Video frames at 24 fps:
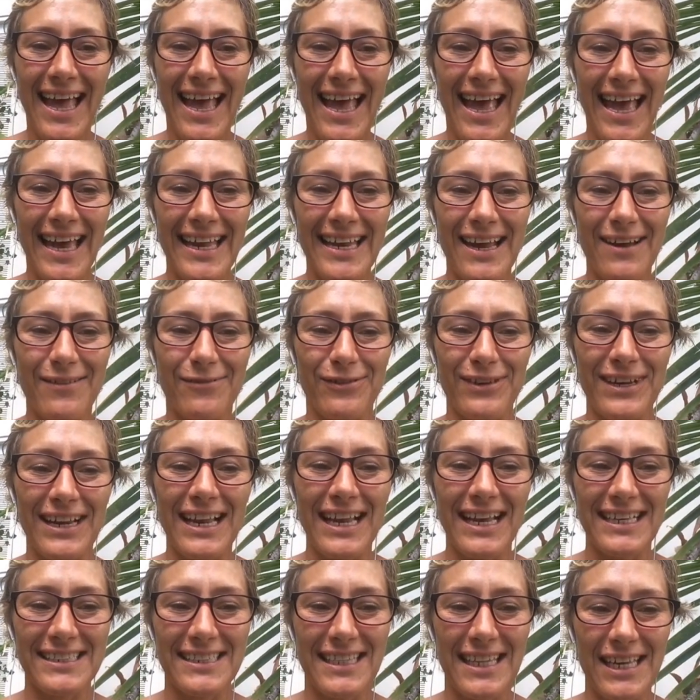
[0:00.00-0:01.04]
And I've
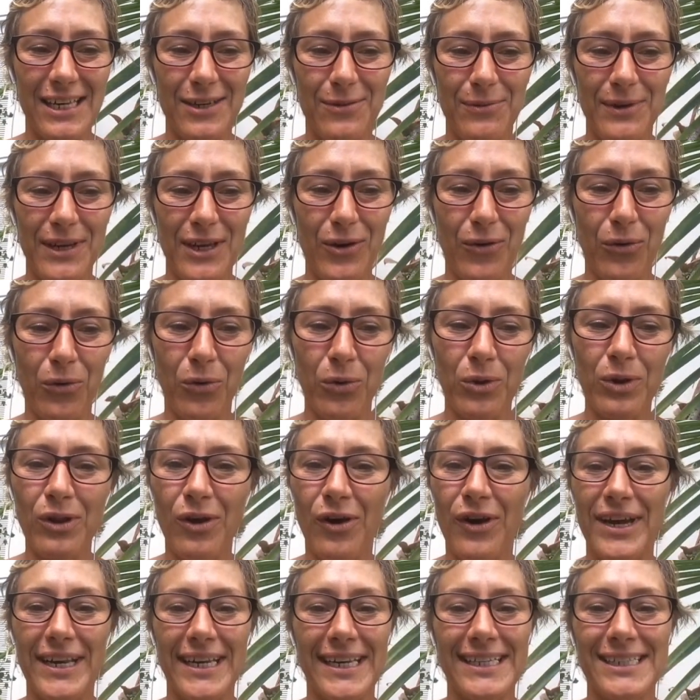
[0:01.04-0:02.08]
realized that we all
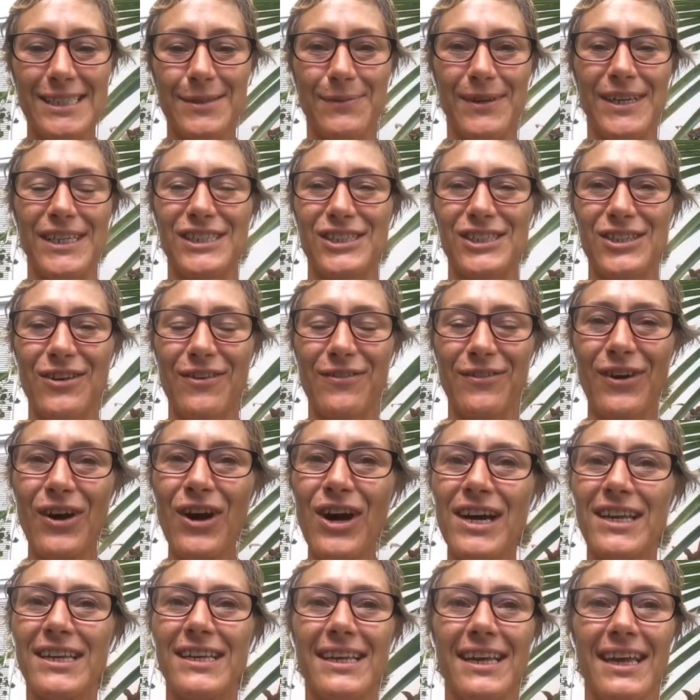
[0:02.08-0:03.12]
are an expression of
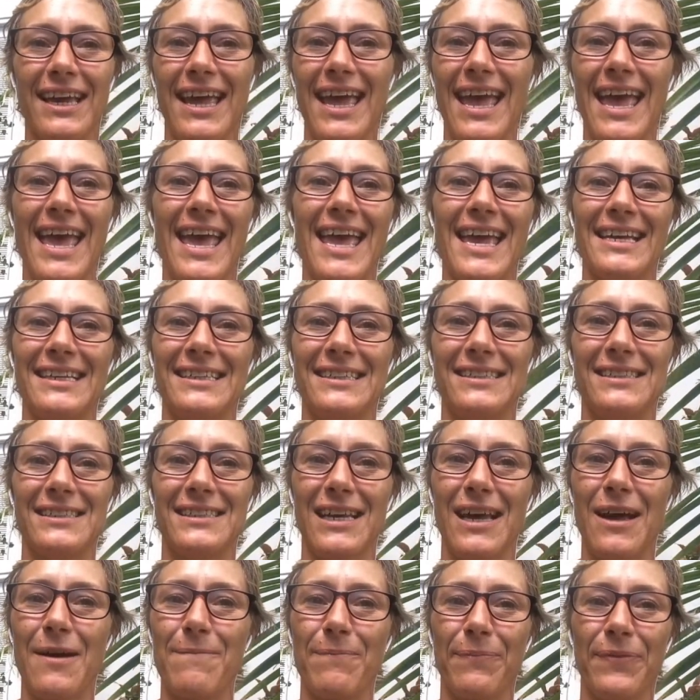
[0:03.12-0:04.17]
God. And
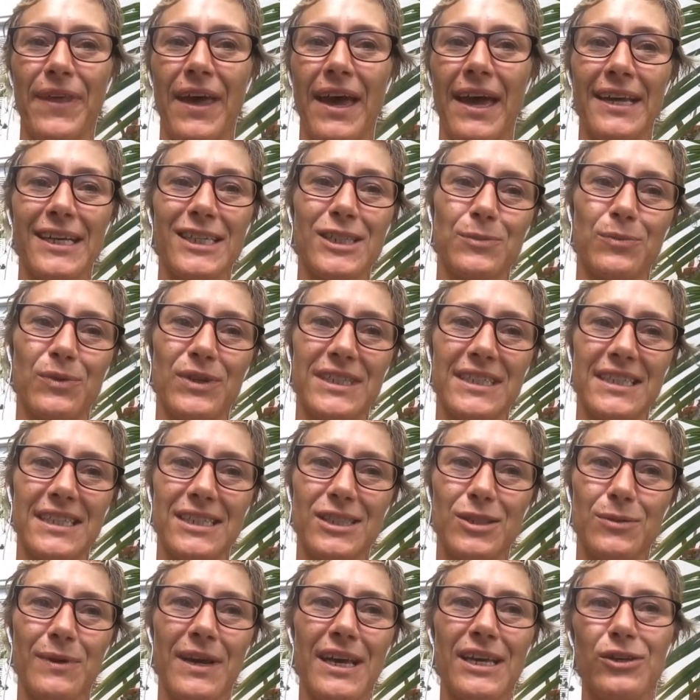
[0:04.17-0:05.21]
I express this
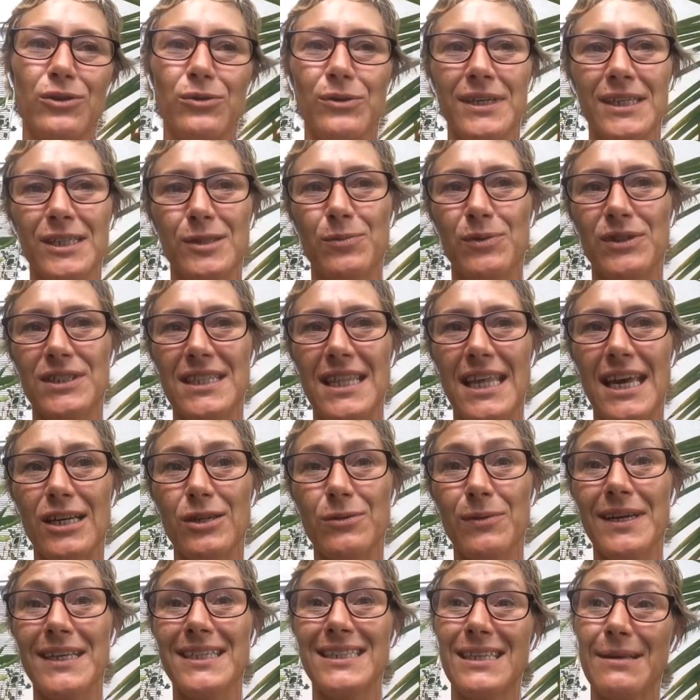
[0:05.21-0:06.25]
way, you express that
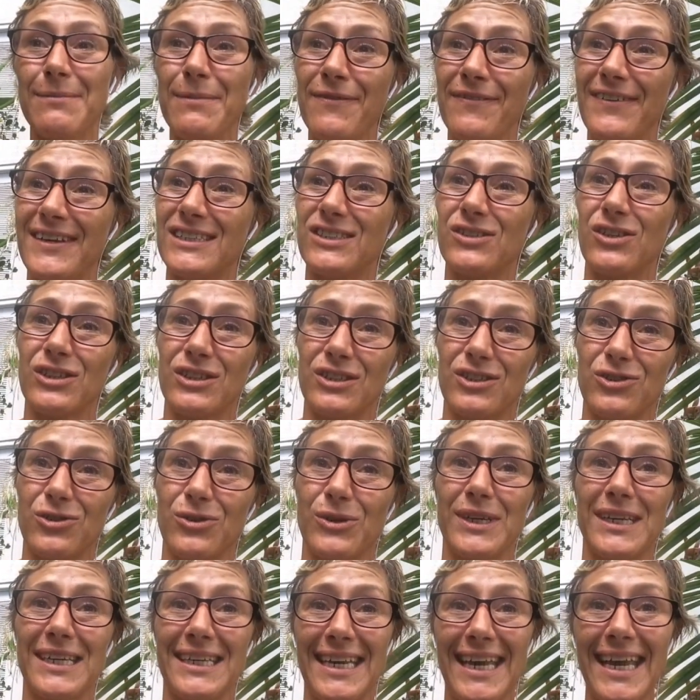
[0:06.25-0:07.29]
way. Some of us aren't so
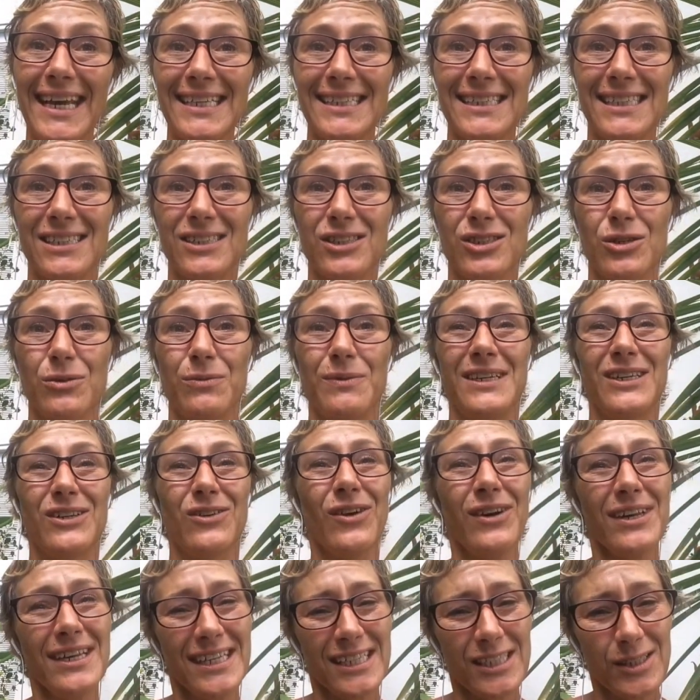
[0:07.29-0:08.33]
connected, so we're
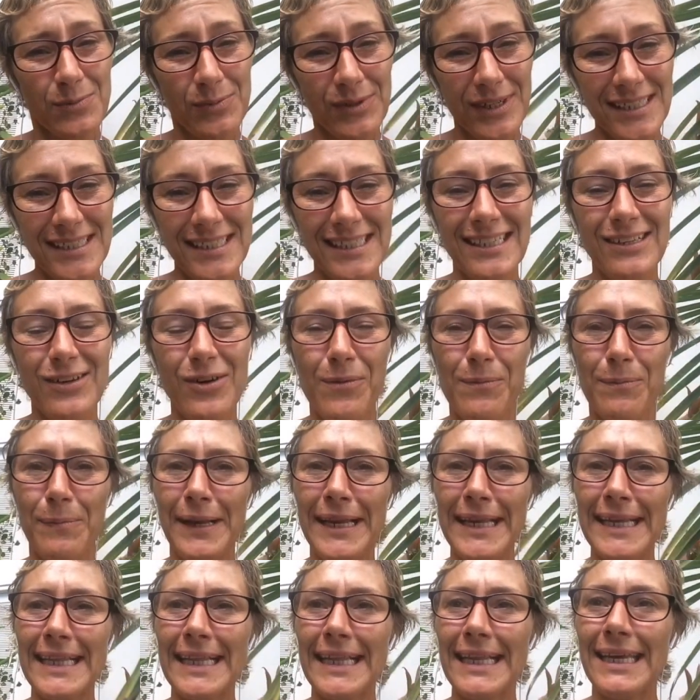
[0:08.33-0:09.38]
not expressing
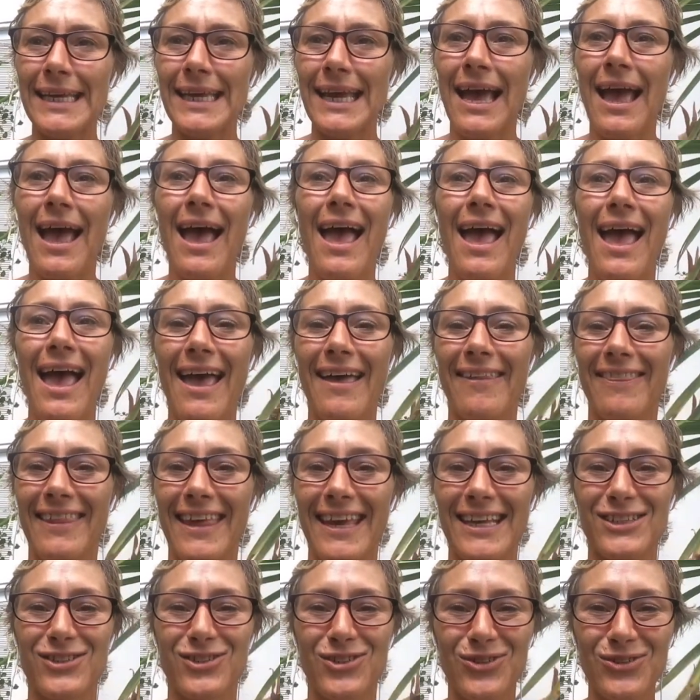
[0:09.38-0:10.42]
completely. And
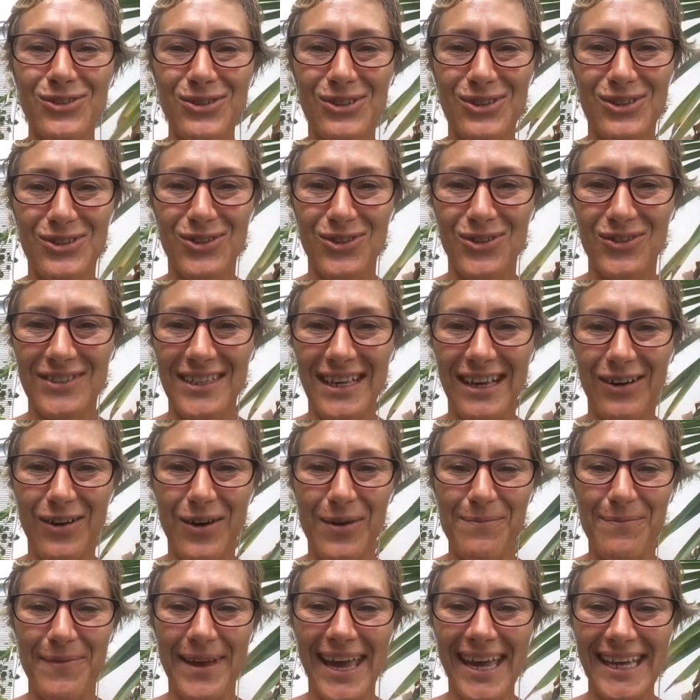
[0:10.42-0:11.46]
that too deserves our
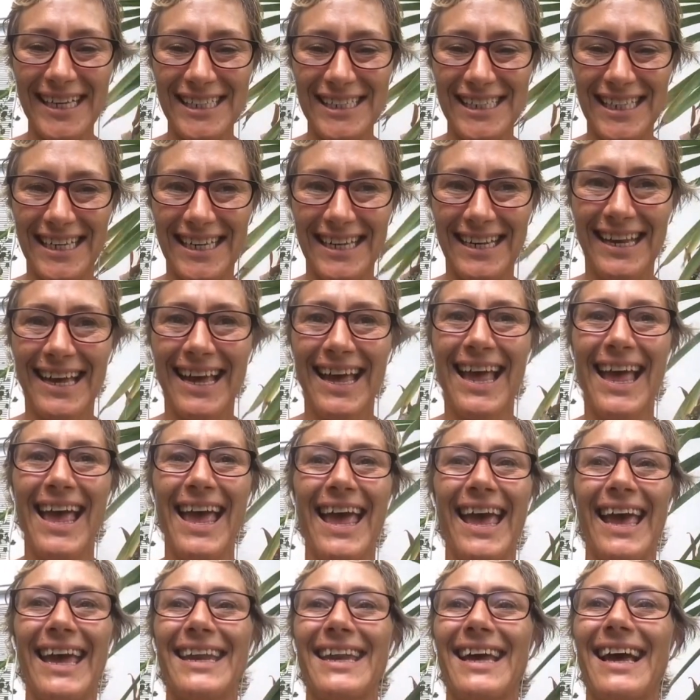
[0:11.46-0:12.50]
compassion
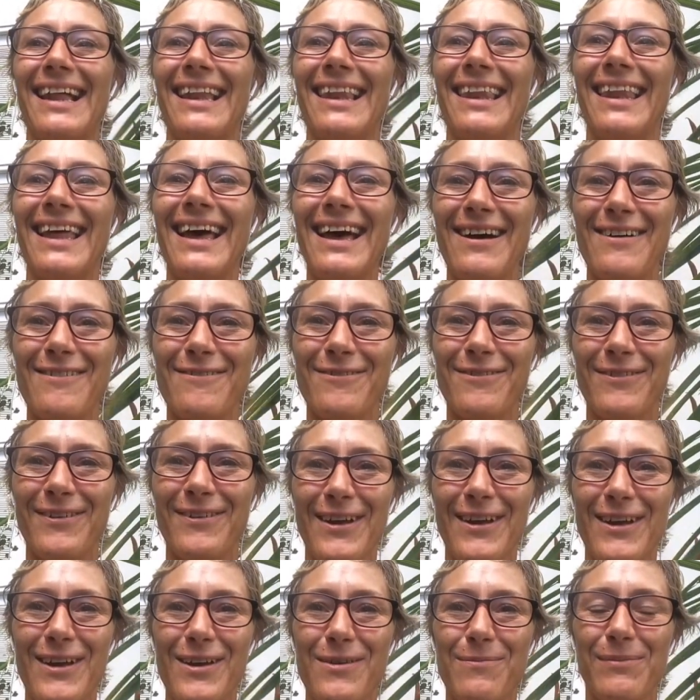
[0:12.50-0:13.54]
and our love,
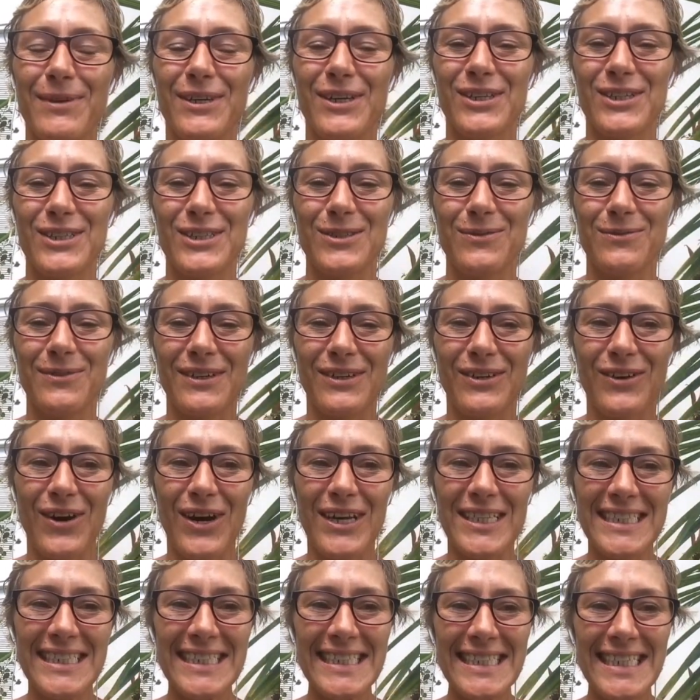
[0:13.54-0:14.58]
because we're
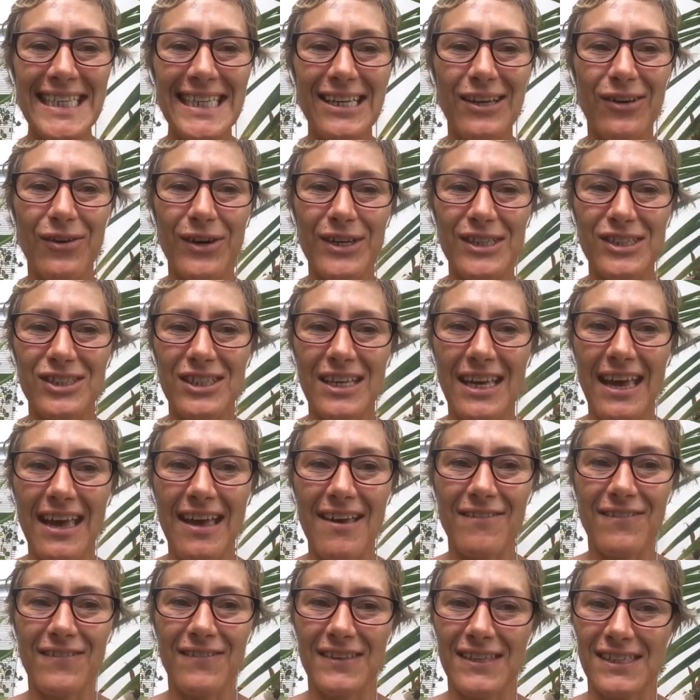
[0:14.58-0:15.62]
constantly going to have
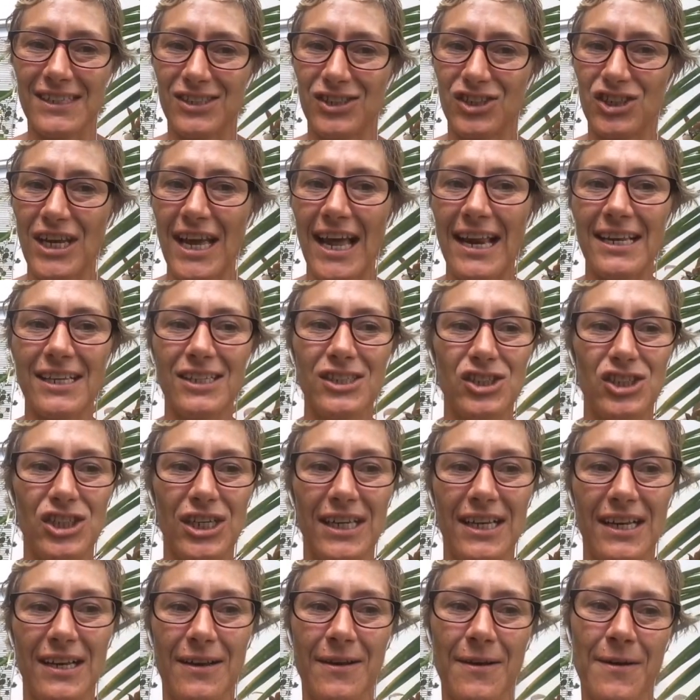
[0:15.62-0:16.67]
this
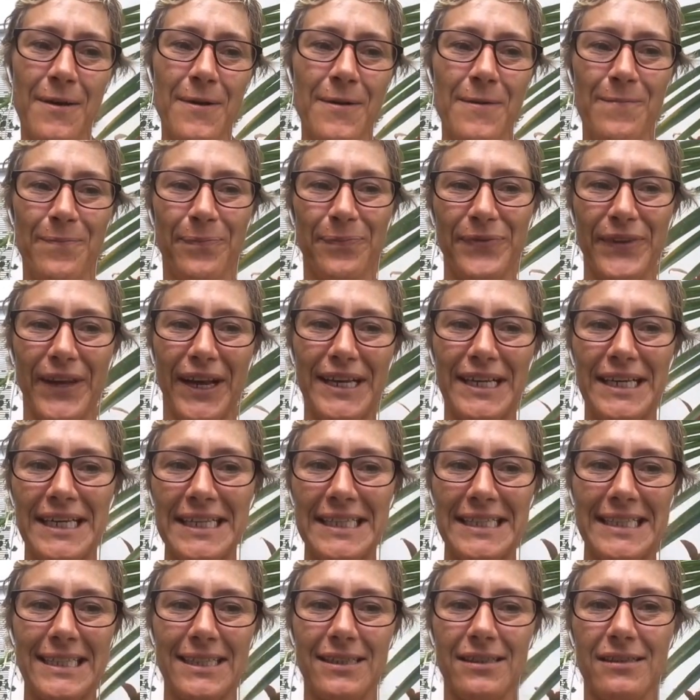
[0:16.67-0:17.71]
challenging
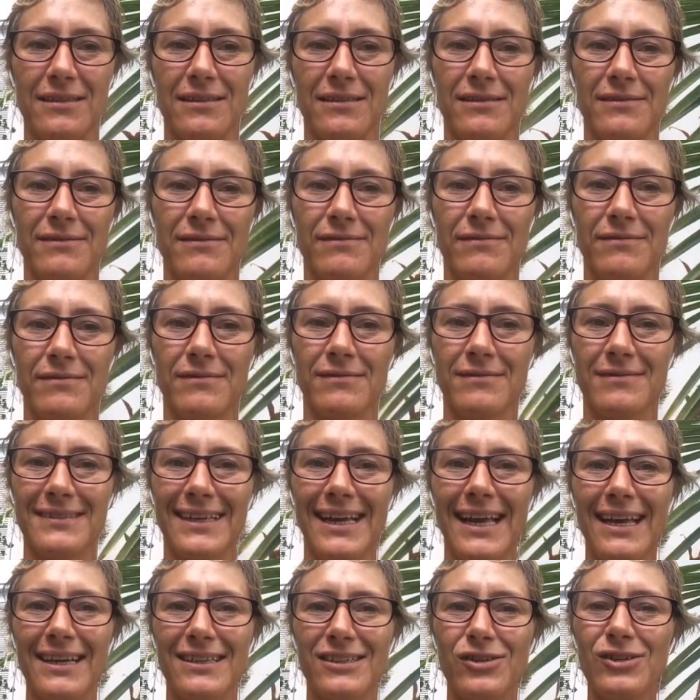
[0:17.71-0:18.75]
little,
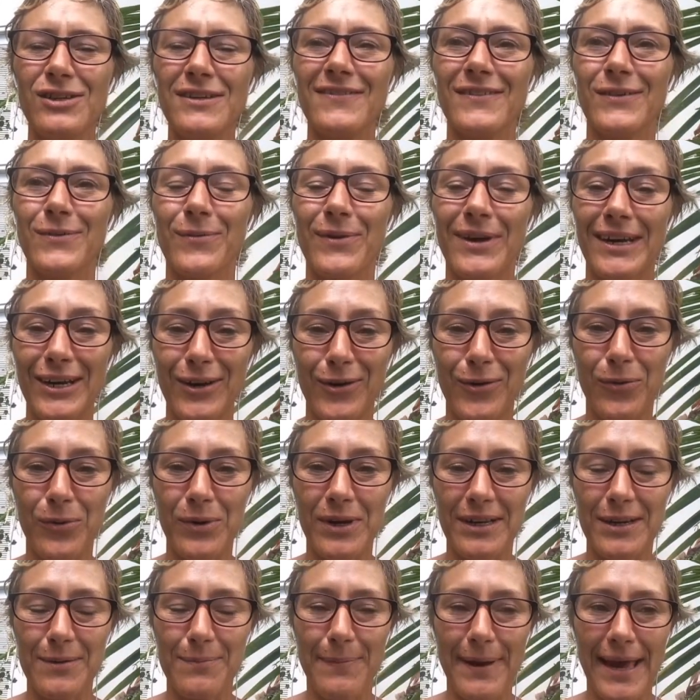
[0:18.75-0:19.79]
I don't even want to call
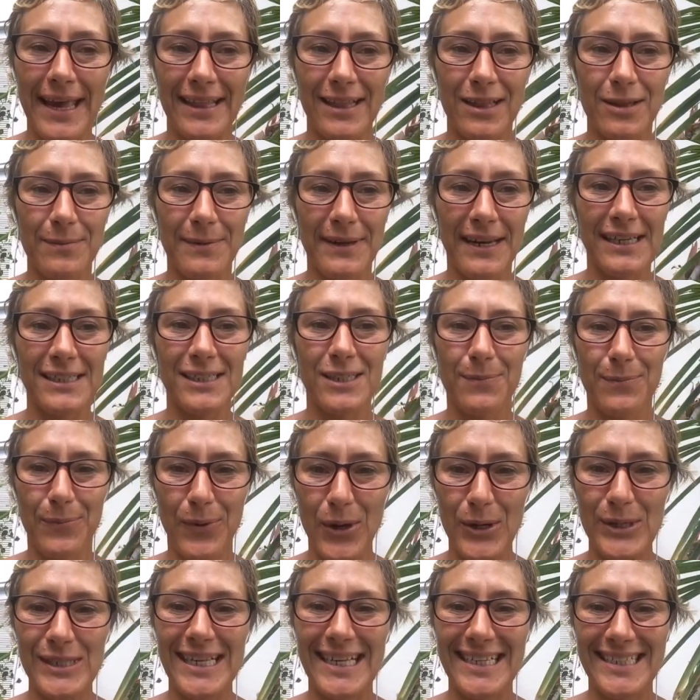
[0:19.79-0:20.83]
it a battle, but I
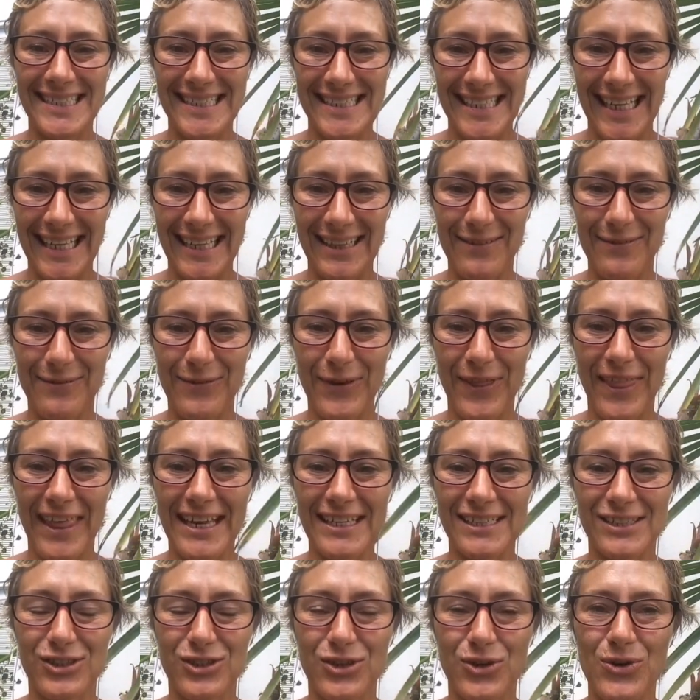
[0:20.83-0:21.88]
suppose I'll settle for
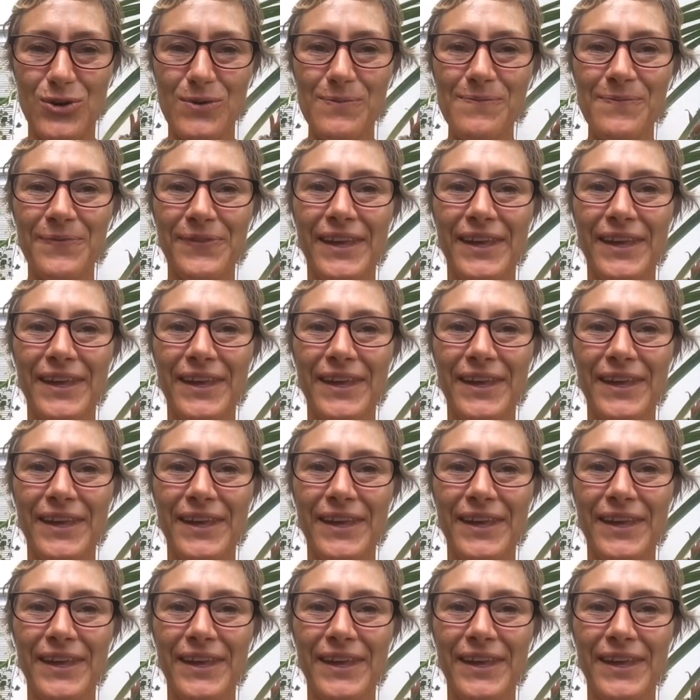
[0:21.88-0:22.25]
that term,